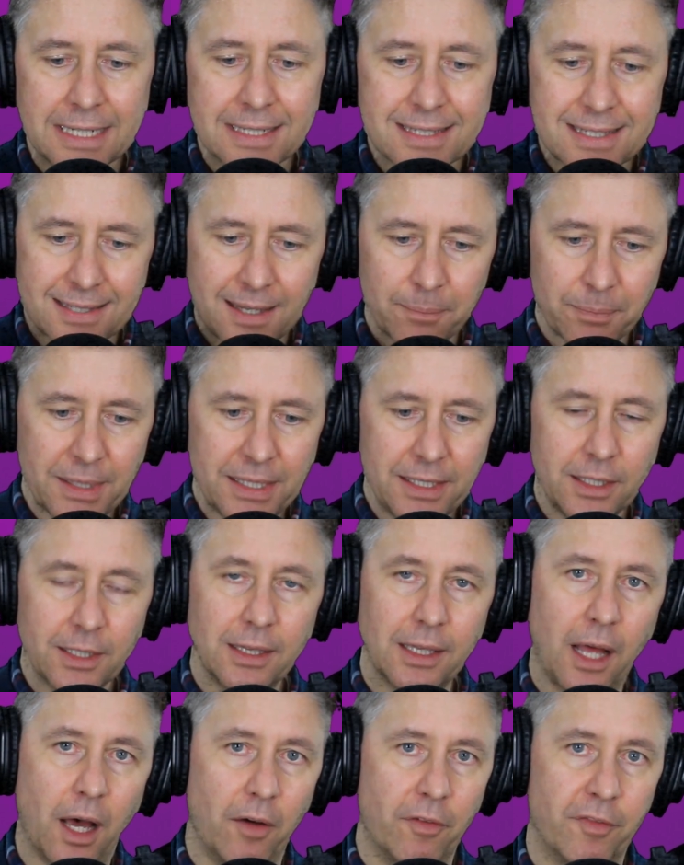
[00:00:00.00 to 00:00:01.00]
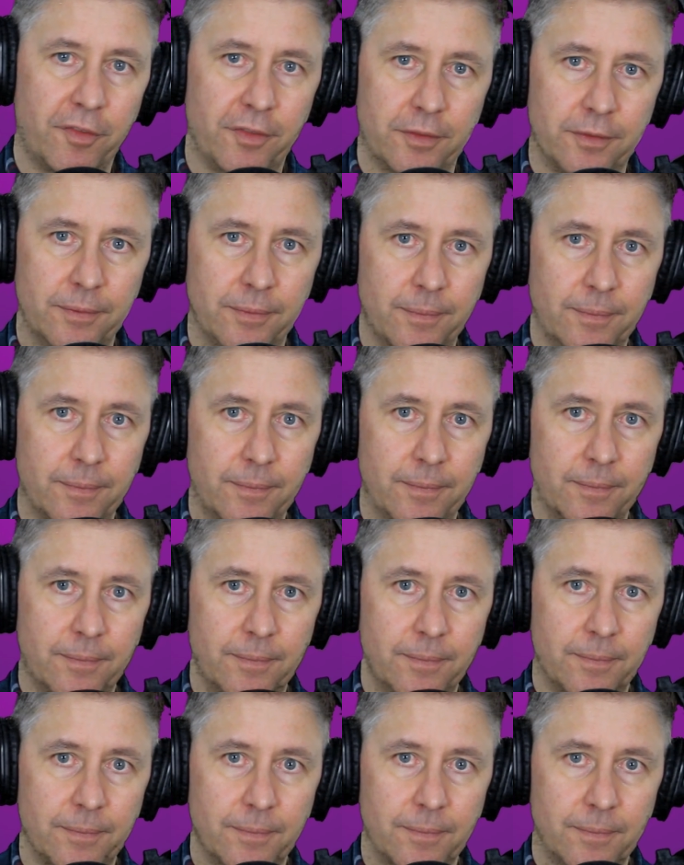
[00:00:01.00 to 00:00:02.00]
something you love.
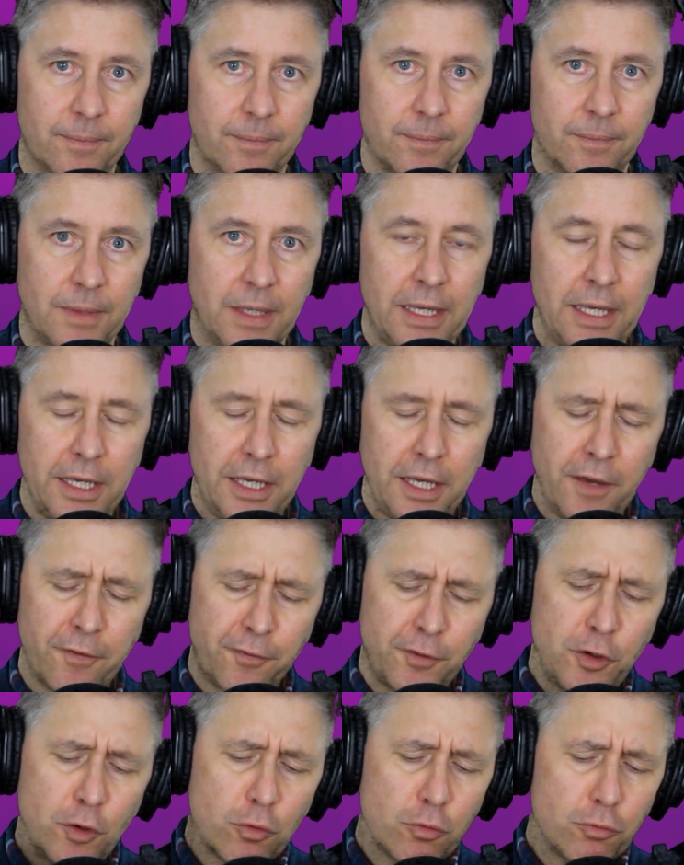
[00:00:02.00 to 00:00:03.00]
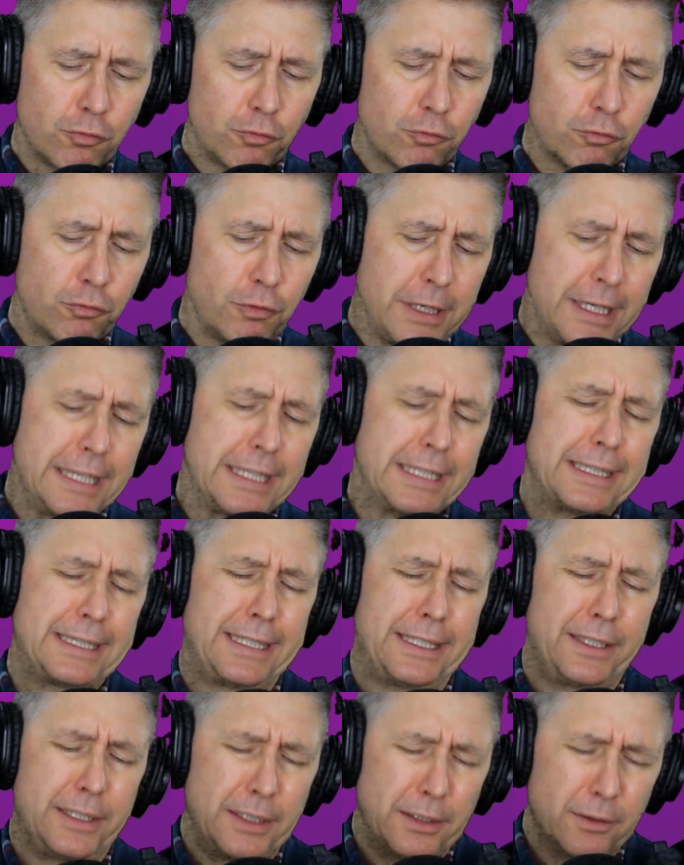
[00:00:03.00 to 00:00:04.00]
If you
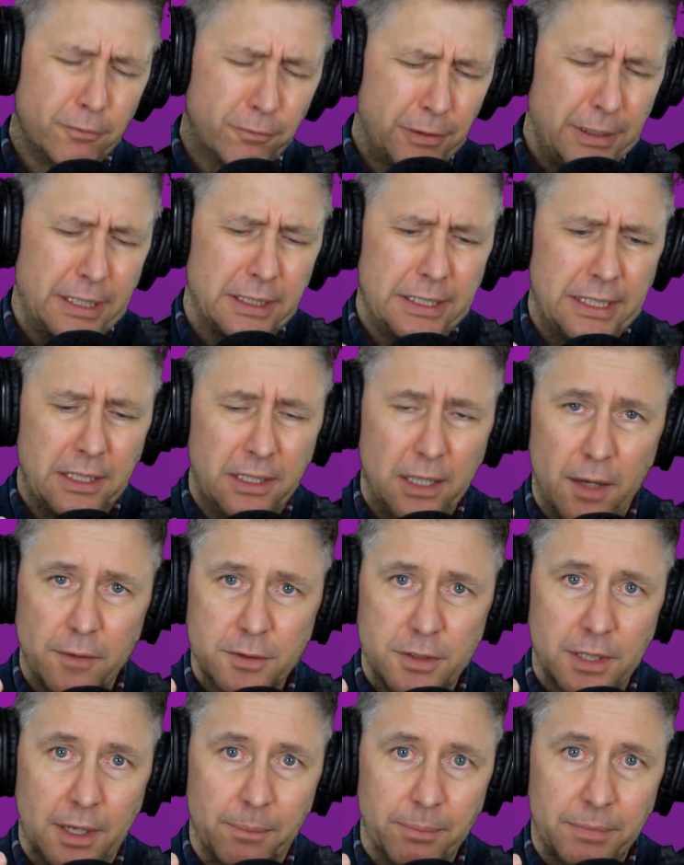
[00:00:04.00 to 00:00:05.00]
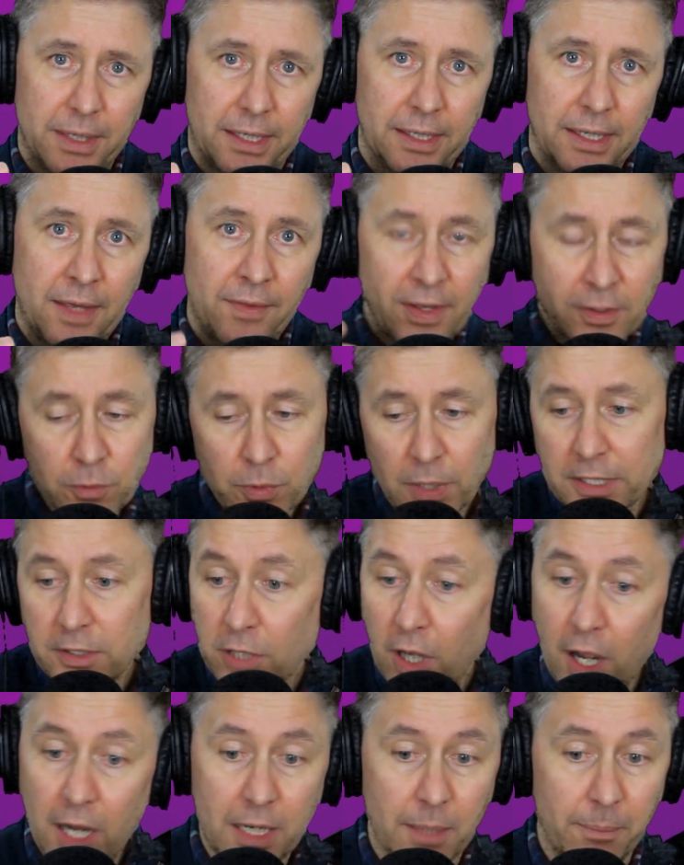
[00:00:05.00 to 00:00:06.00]
really, really love something, and that's what I
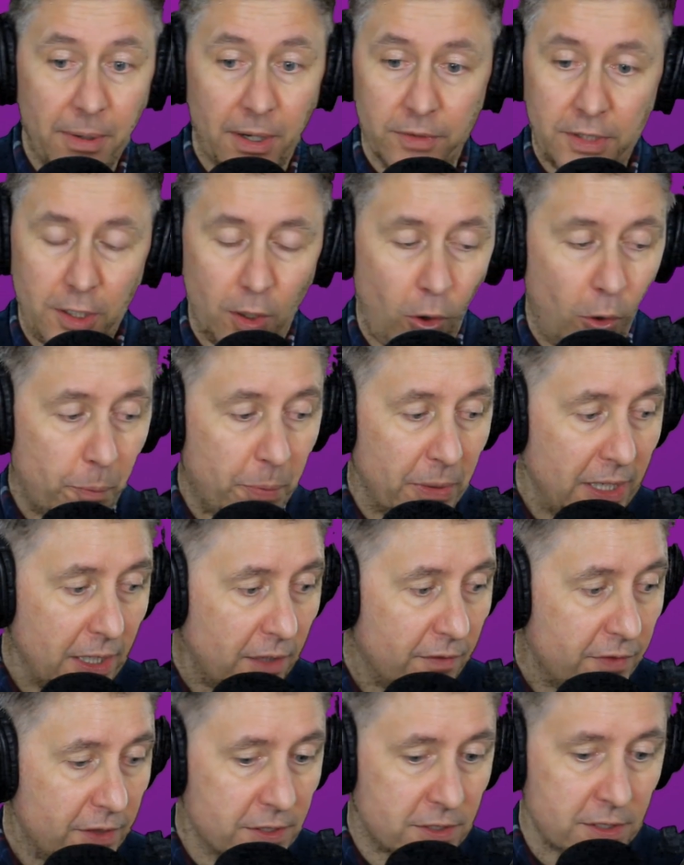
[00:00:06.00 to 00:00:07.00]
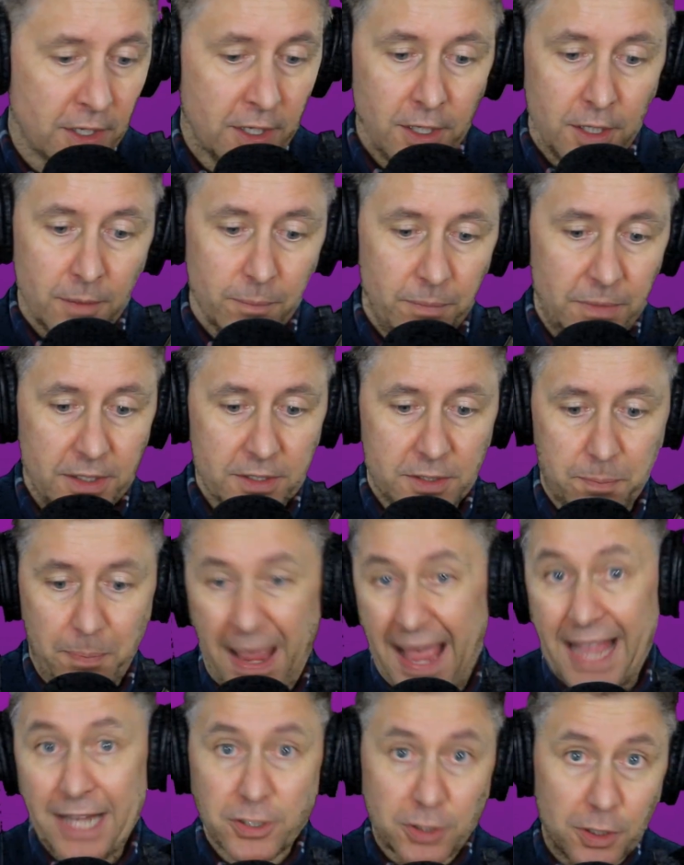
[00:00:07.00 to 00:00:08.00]
talk about in the opening of this, this
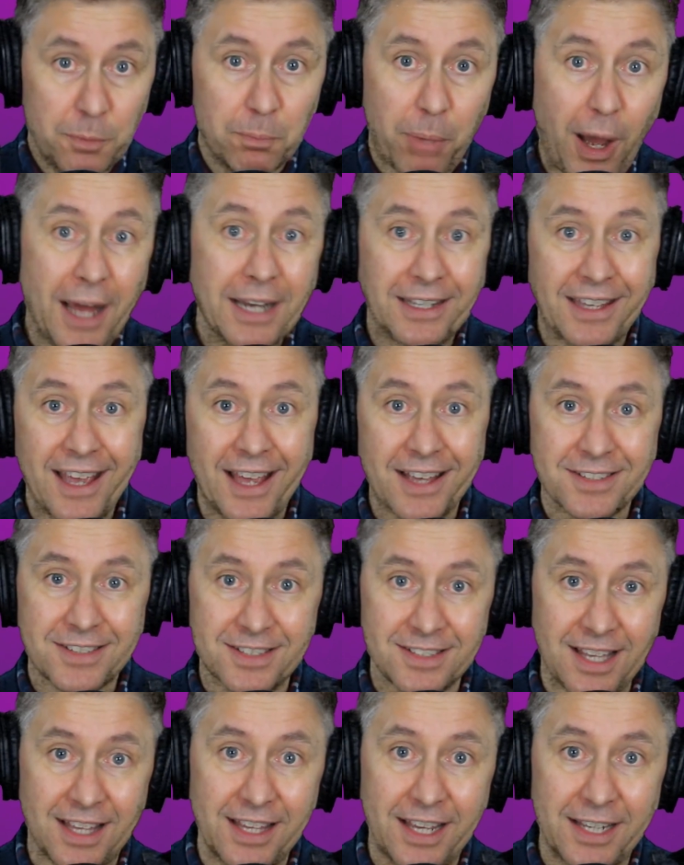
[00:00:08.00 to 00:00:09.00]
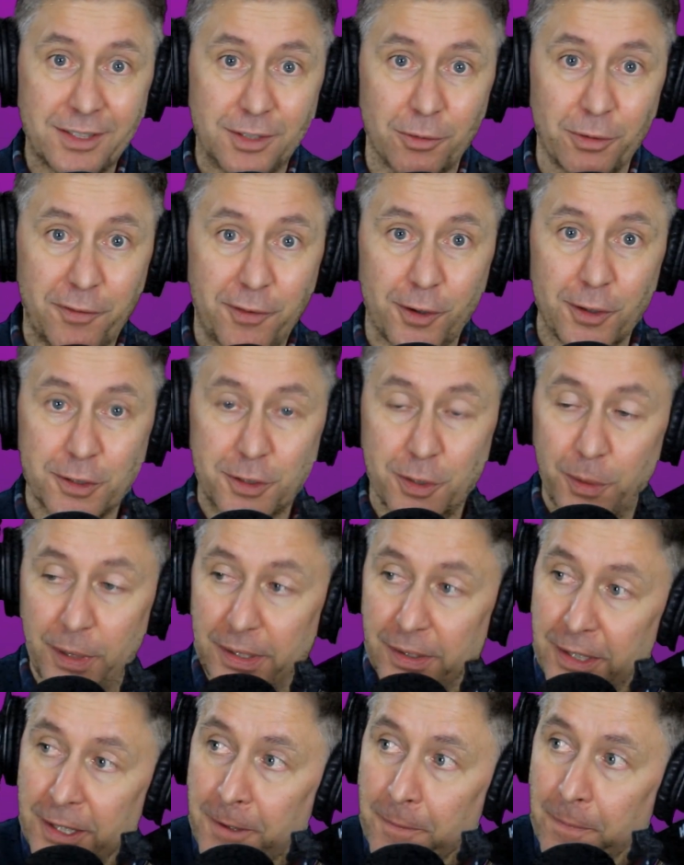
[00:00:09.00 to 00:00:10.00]
passion podcast, as I like to refer to
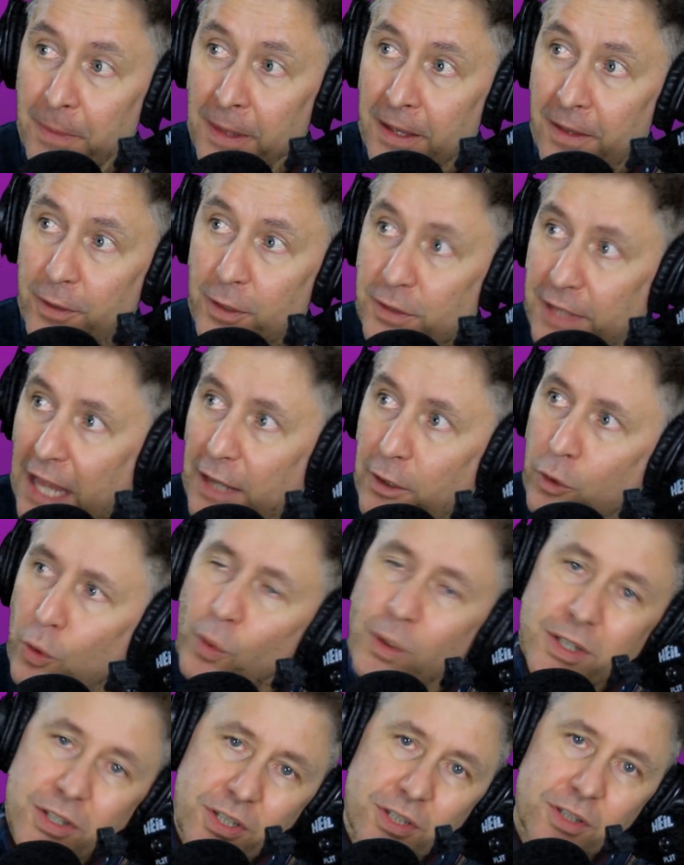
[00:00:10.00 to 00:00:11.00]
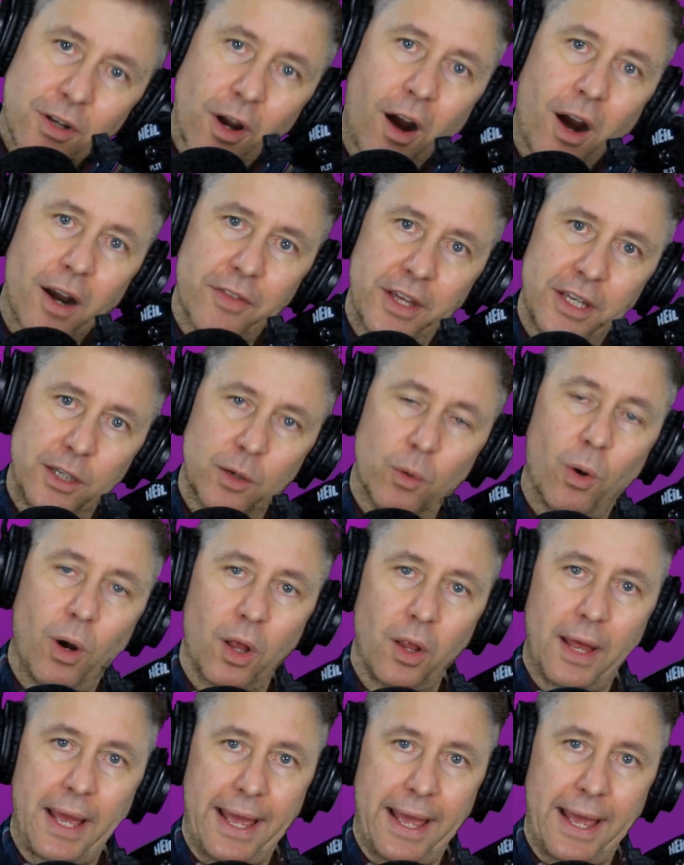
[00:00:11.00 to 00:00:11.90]
it, there's that North Star that you all